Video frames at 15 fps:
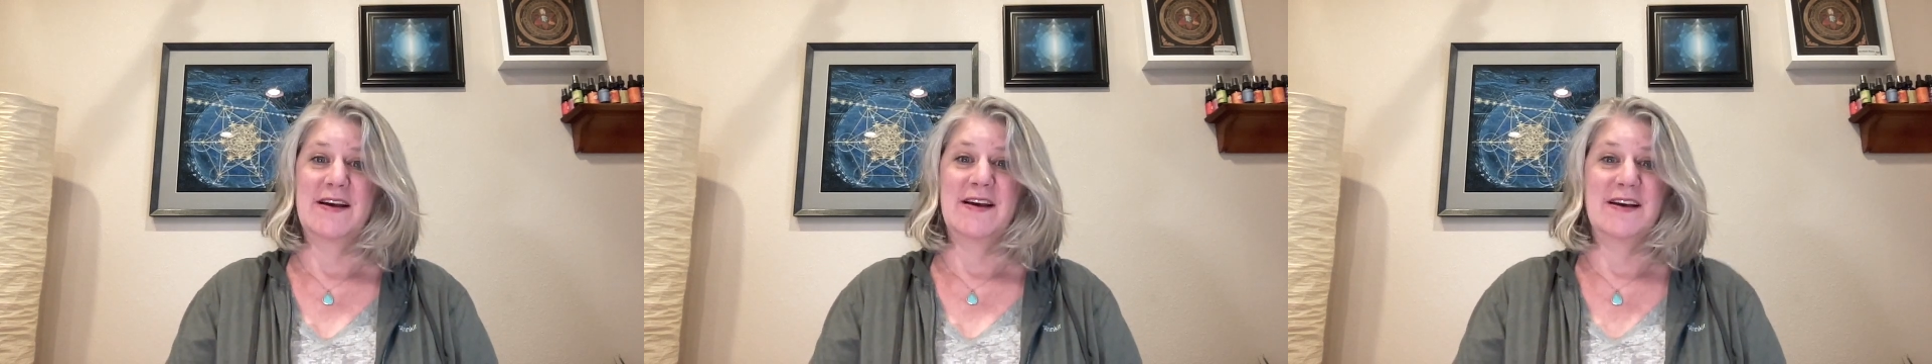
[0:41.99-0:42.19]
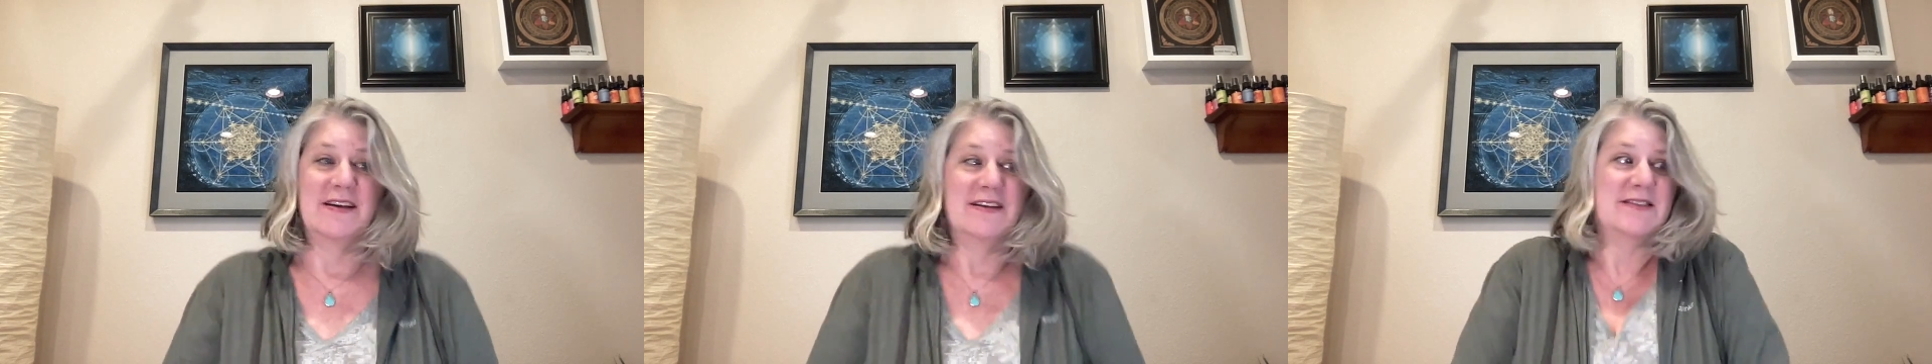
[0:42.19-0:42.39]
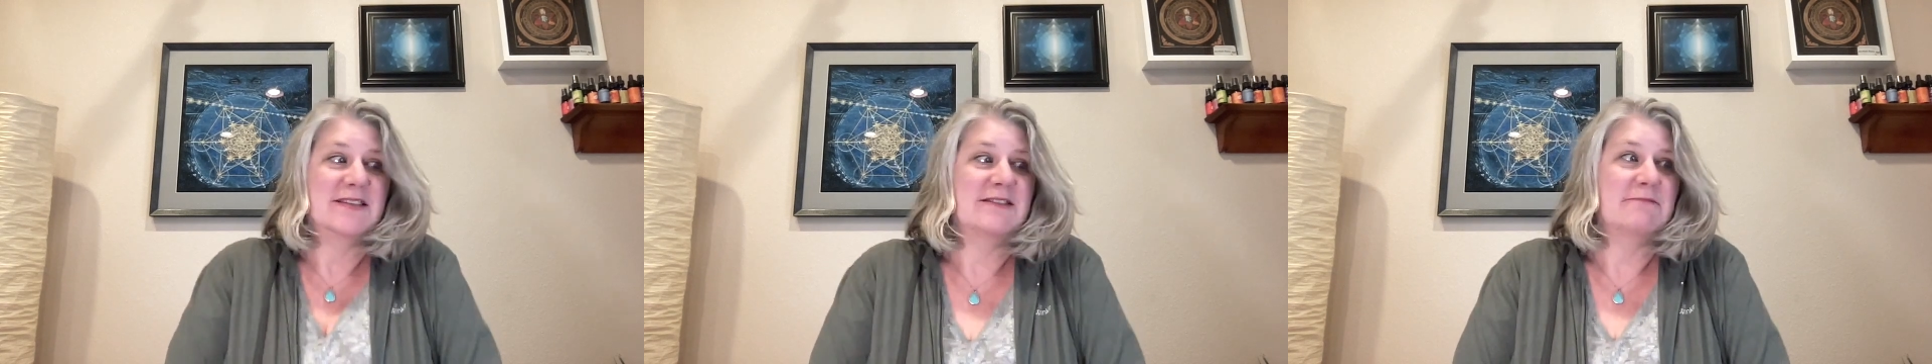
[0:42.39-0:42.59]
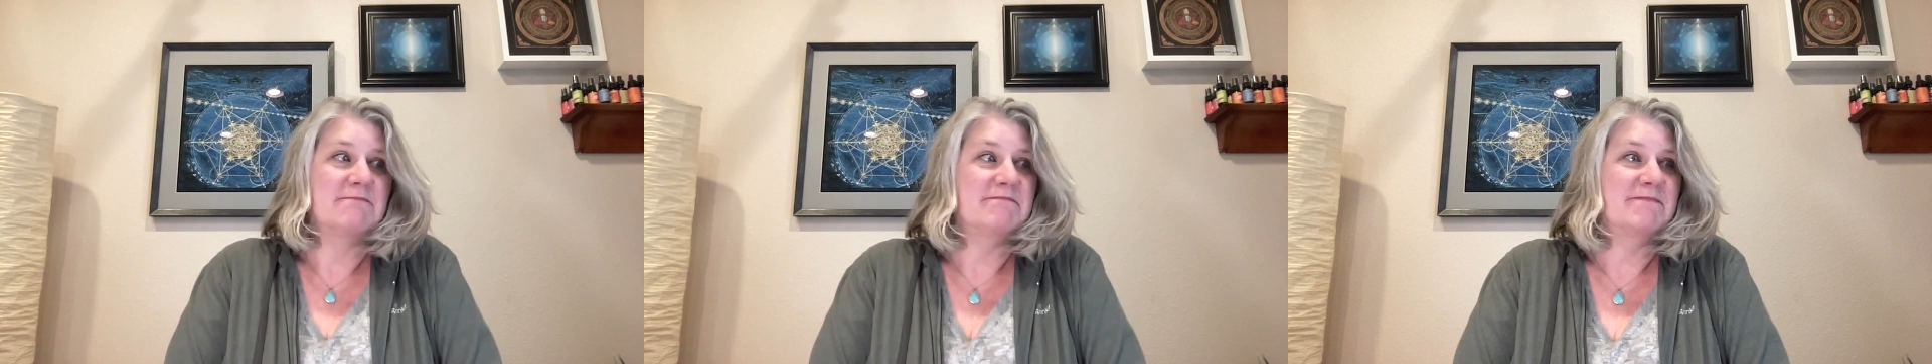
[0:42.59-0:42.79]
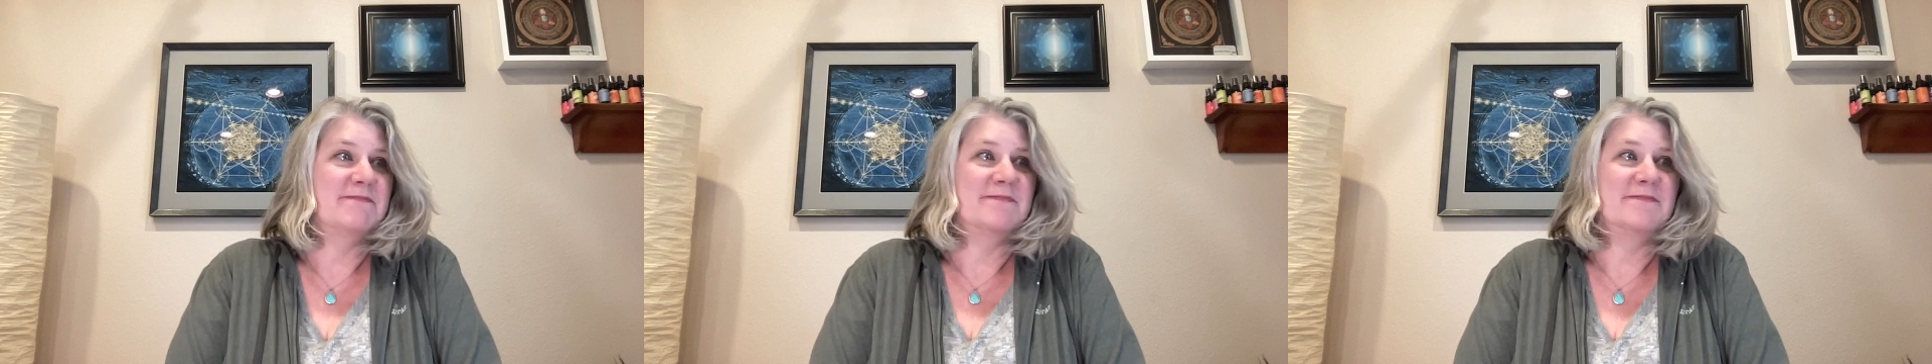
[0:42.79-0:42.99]
Is
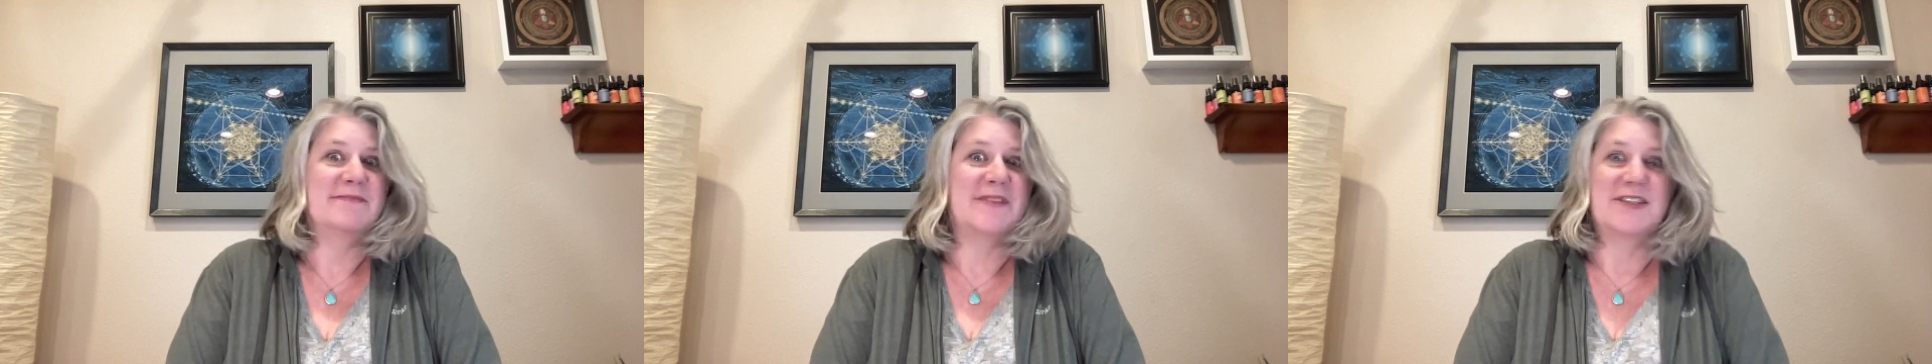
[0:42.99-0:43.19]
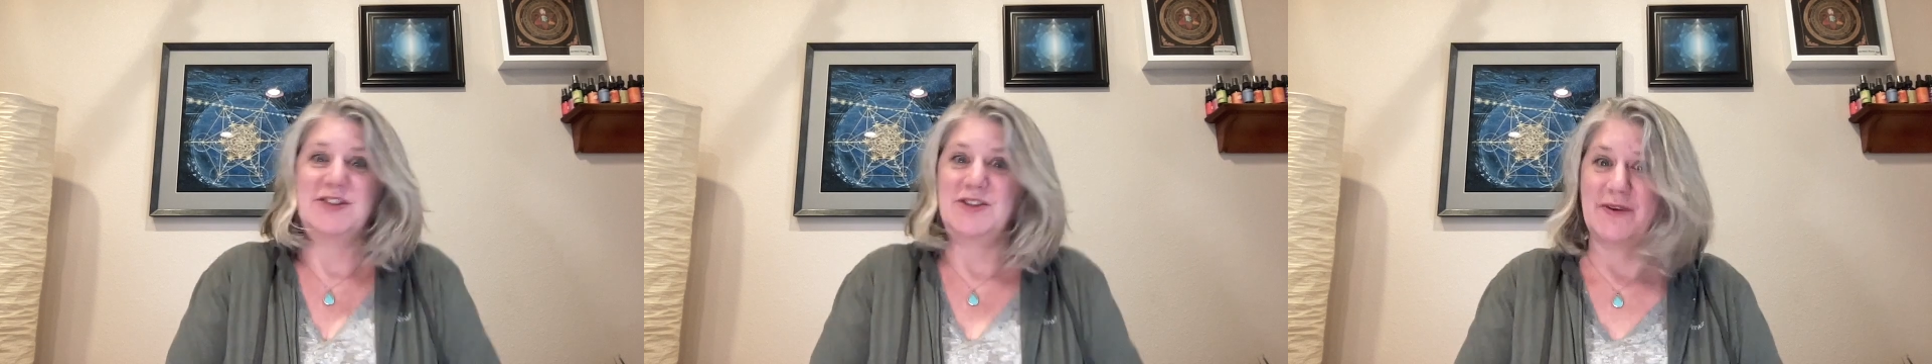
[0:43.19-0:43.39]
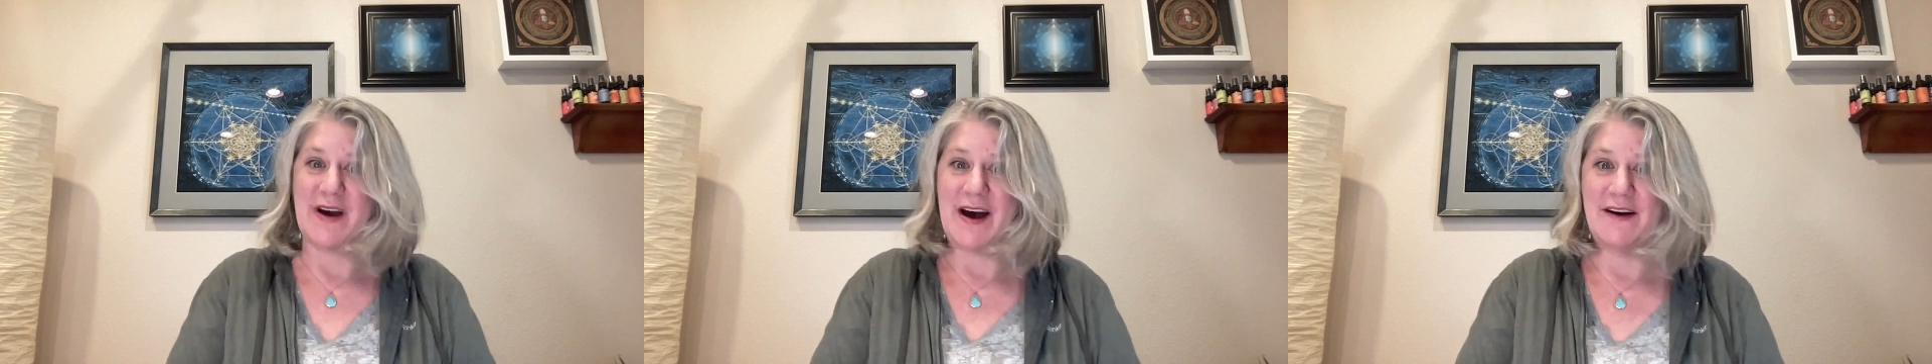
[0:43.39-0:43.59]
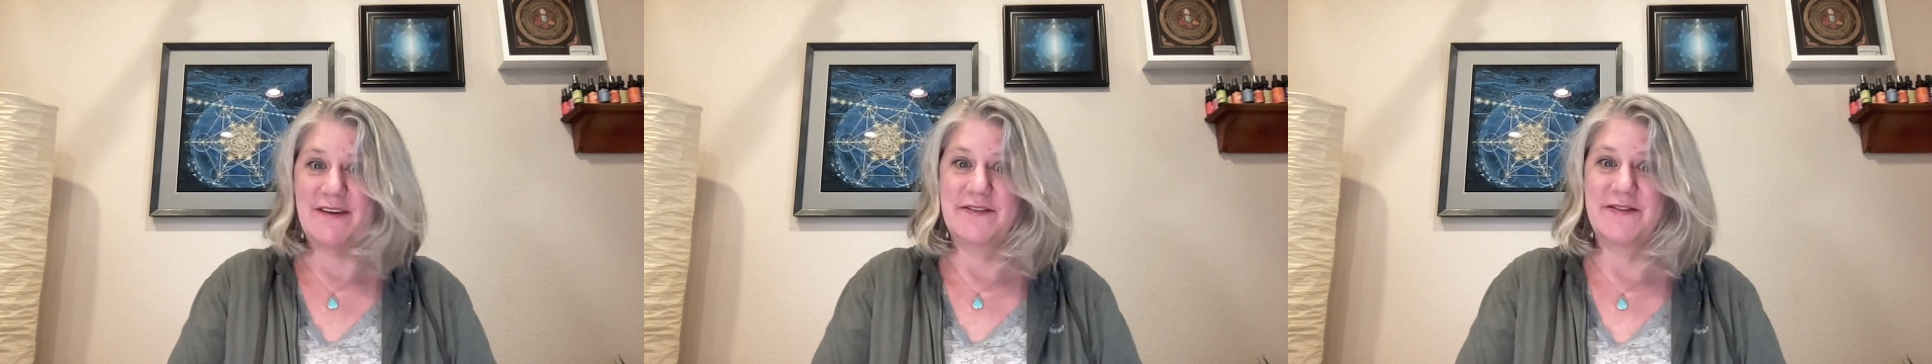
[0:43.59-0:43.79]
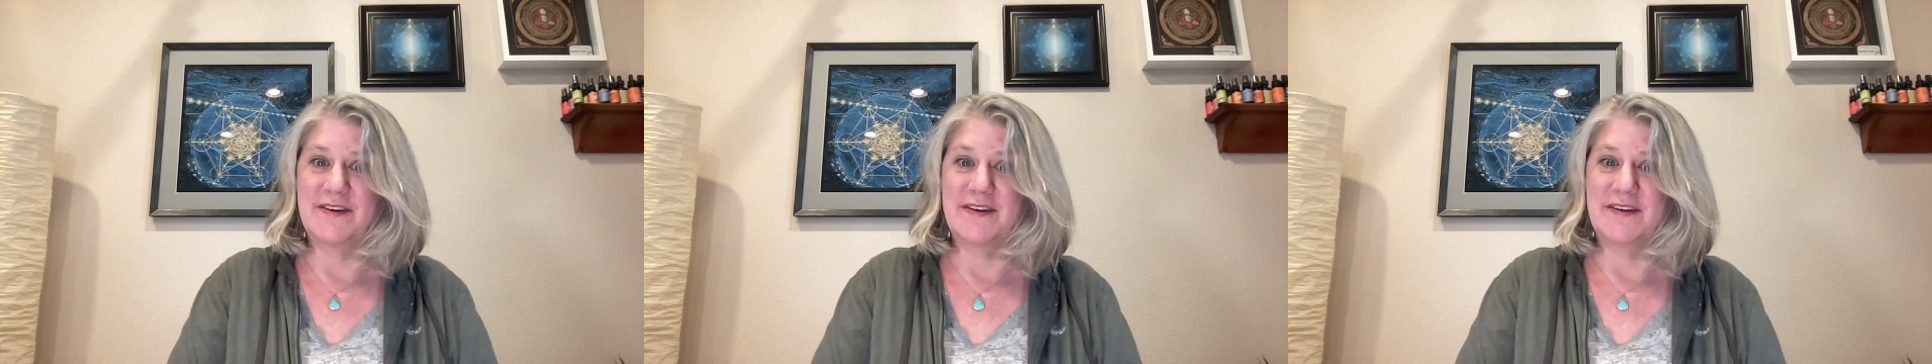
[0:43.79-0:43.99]
that you
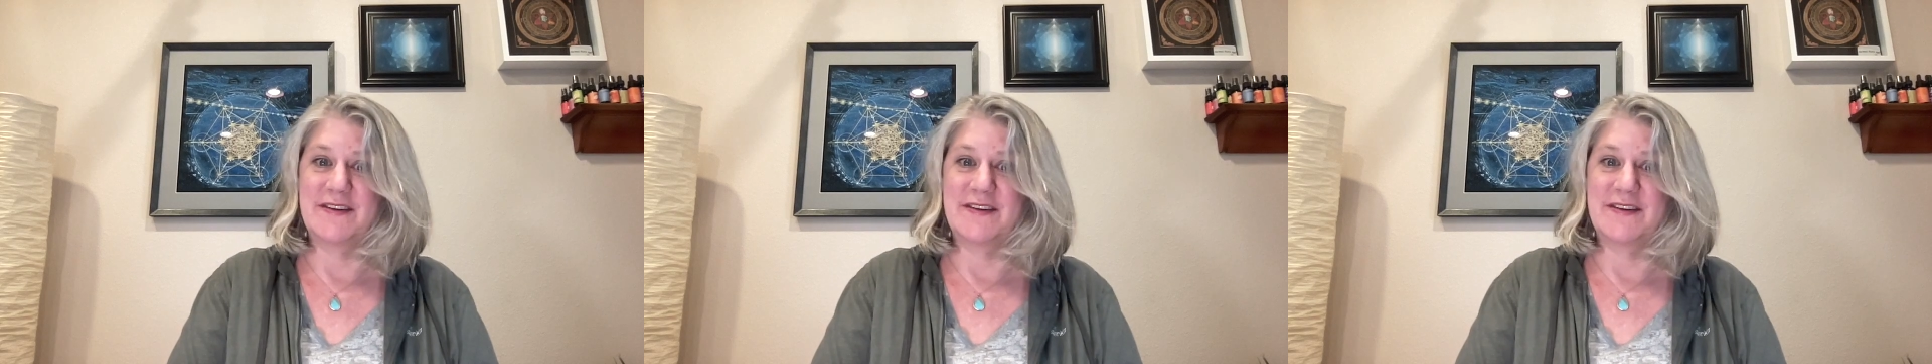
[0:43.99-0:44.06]
have